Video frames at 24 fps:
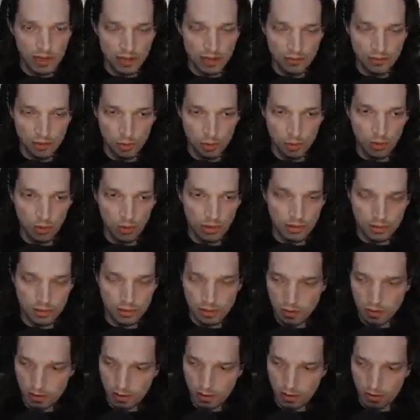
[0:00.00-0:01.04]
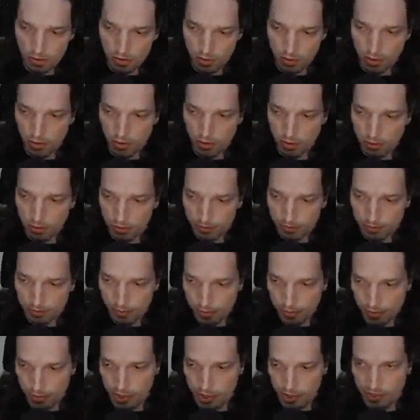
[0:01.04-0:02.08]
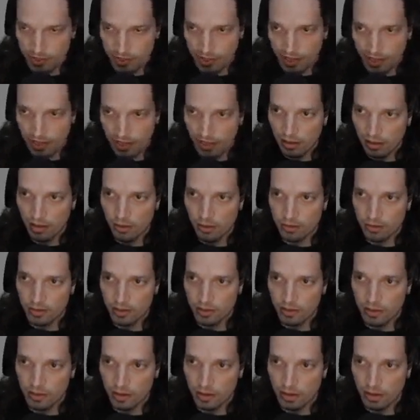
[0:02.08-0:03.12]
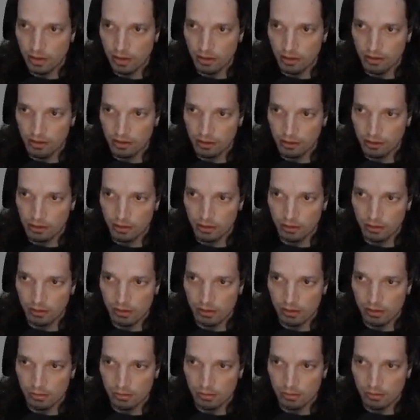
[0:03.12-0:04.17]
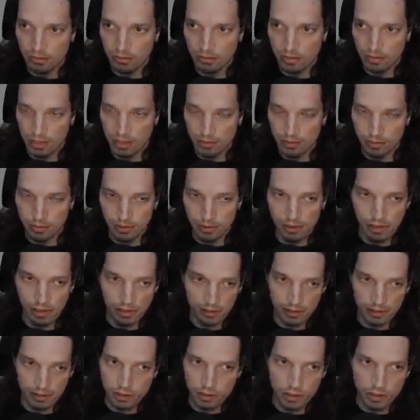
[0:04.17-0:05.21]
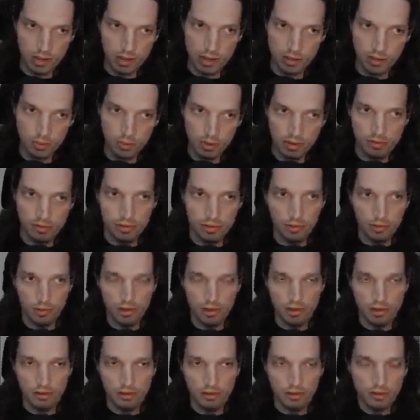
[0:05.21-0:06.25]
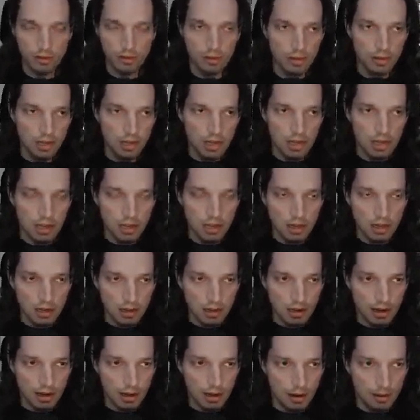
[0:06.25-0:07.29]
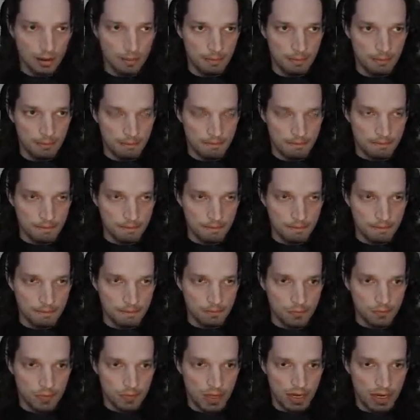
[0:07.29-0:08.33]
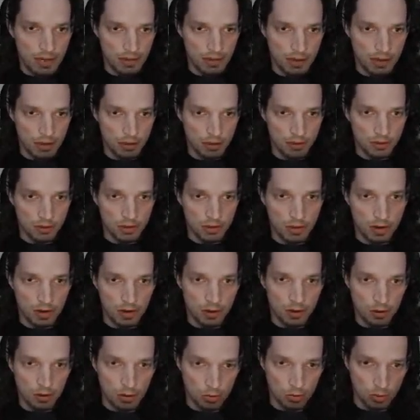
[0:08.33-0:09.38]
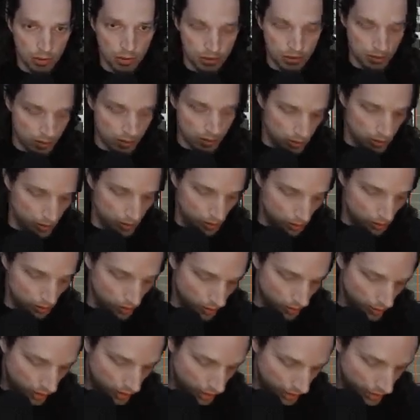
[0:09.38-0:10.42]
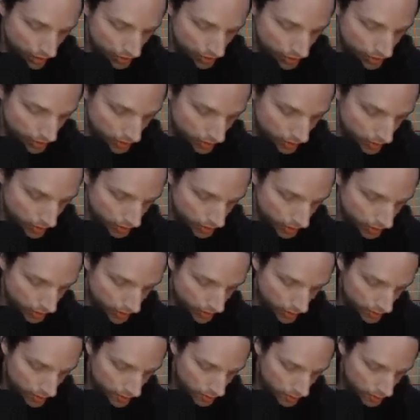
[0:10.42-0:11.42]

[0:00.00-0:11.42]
And if you wanted to, you could throw 30-second notes in there and get it really glitchy, whatever you wanted to do. And then also what you could do is